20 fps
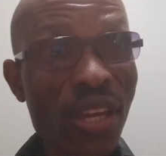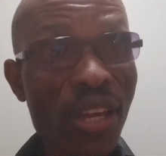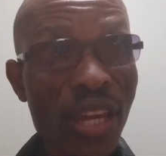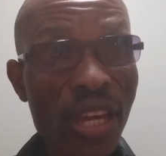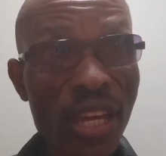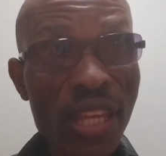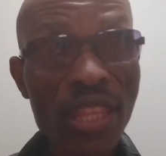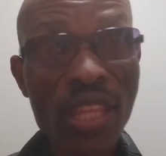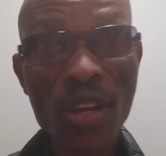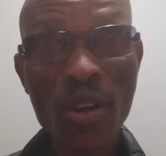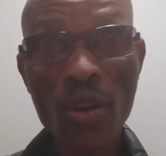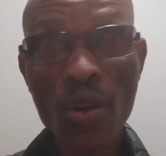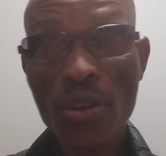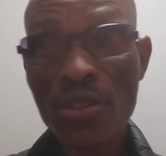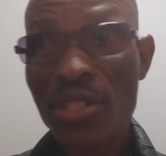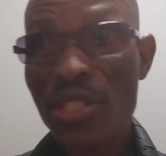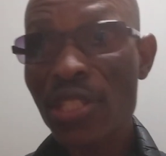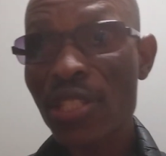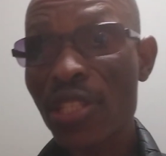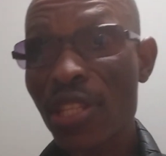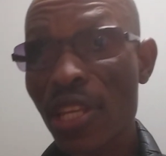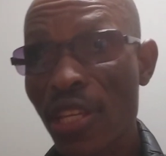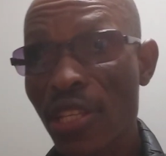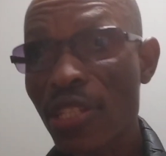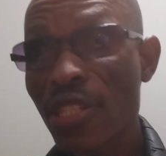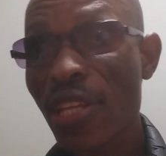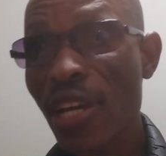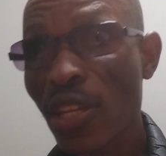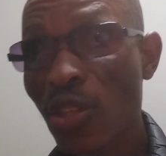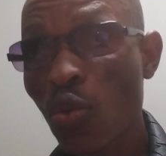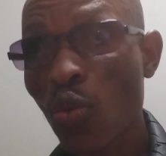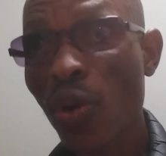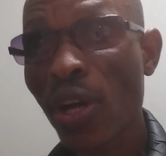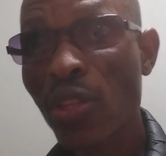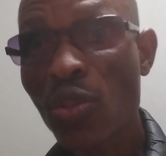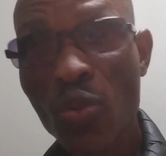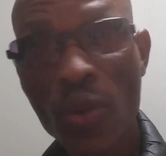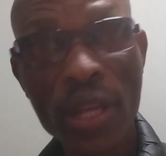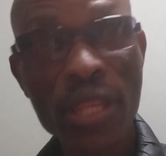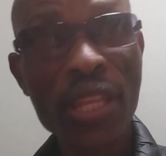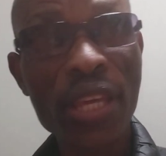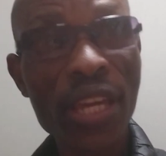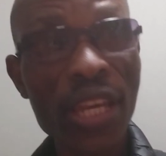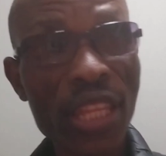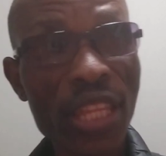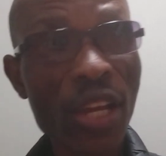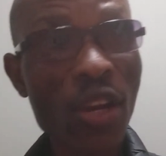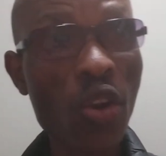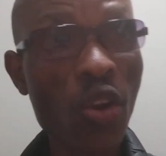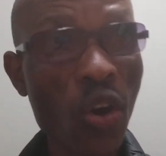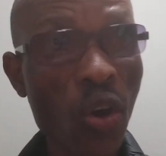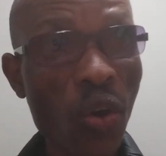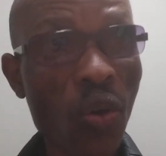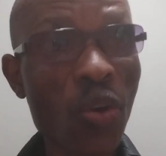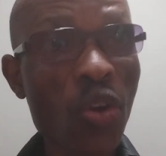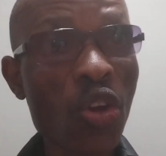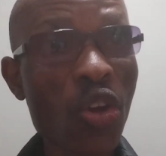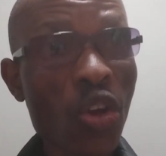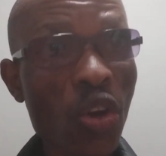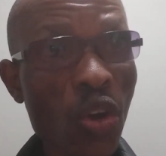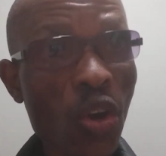Hey, the law says that what? Hey, the law.